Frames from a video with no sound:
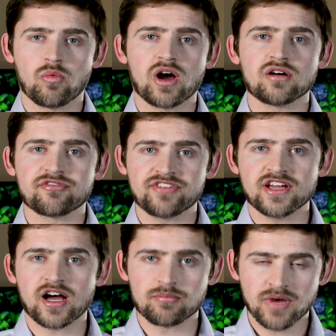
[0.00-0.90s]
while
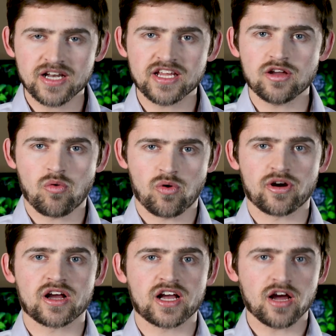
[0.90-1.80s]
fiat money
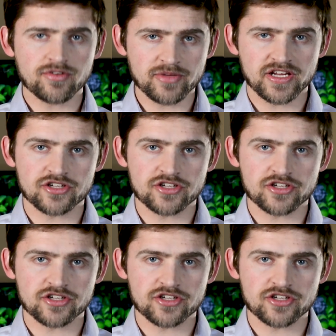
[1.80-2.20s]
or government